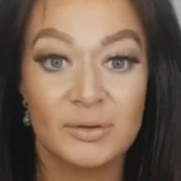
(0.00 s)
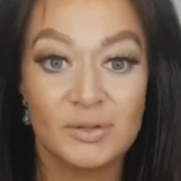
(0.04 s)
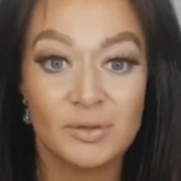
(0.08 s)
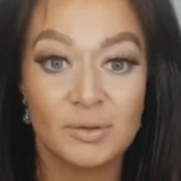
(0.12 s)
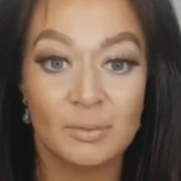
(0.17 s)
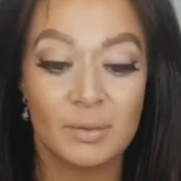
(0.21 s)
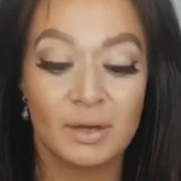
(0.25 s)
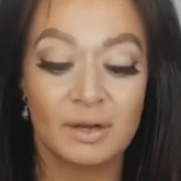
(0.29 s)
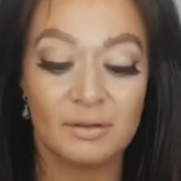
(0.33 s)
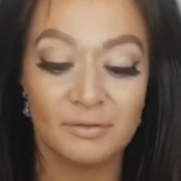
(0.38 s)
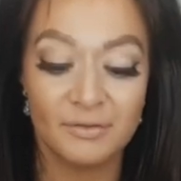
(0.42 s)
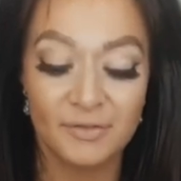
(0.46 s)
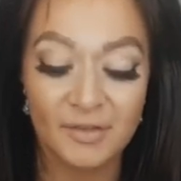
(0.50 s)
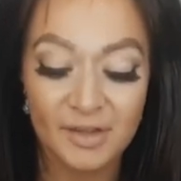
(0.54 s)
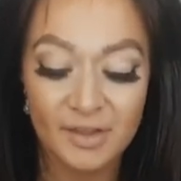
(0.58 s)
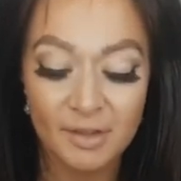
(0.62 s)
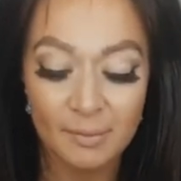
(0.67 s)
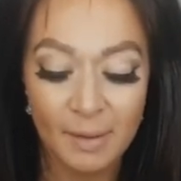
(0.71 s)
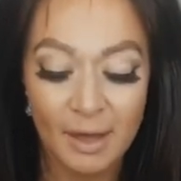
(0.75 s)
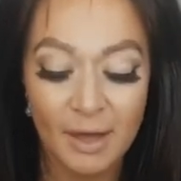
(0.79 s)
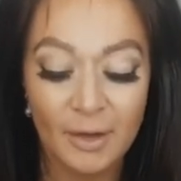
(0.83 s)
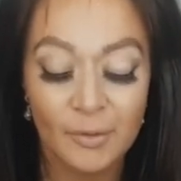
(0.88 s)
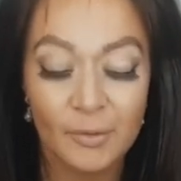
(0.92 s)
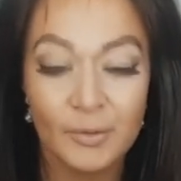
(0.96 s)
So I'm going to fill
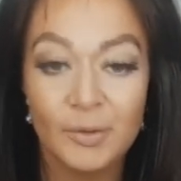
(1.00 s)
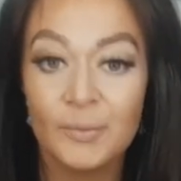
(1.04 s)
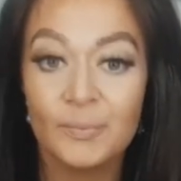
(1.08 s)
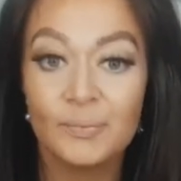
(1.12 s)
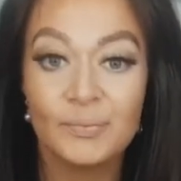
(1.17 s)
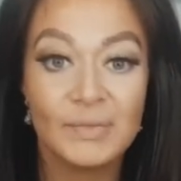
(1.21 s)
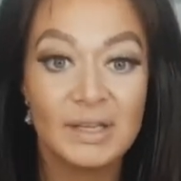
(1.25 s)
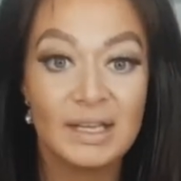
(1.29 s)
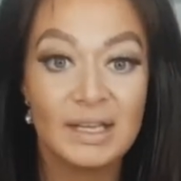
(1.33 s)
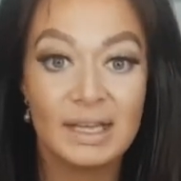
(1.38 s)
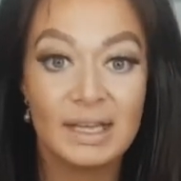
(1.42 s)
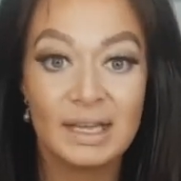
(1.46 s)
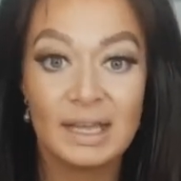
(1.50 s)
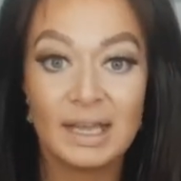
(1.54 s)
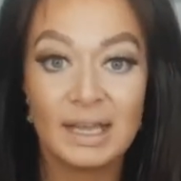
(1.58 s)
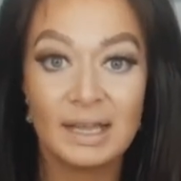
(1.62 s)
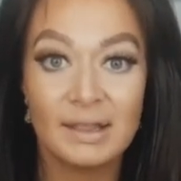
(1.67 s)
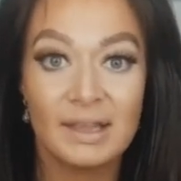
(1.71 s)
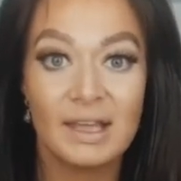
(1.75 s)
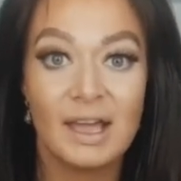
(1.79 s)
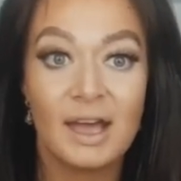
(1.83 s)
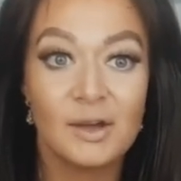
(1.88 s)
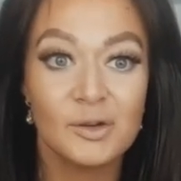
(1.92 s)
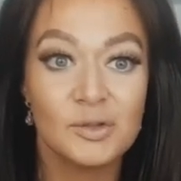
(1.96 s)
them out in
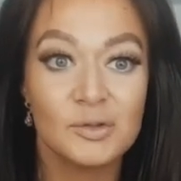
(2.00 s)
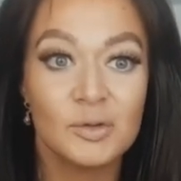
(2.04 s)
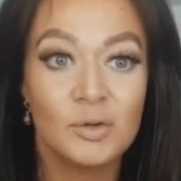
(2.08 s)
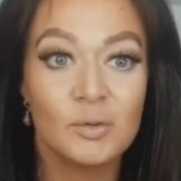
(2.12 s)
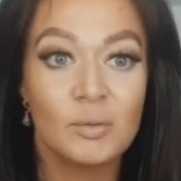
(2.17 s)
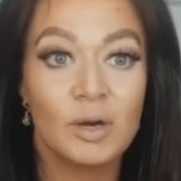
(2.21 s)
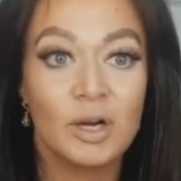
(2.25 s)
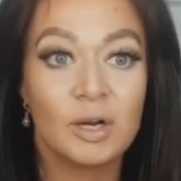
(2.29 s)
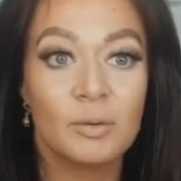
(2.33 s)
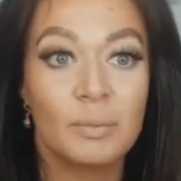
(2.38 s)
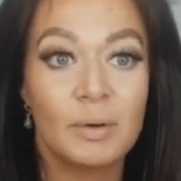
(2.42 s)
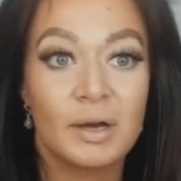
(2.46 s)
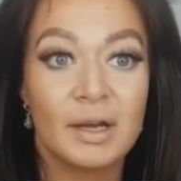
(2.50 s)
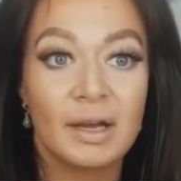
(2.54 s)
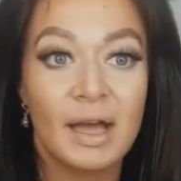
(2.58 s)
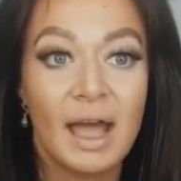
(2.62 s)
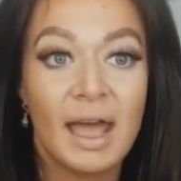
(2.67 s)
the actual workbook.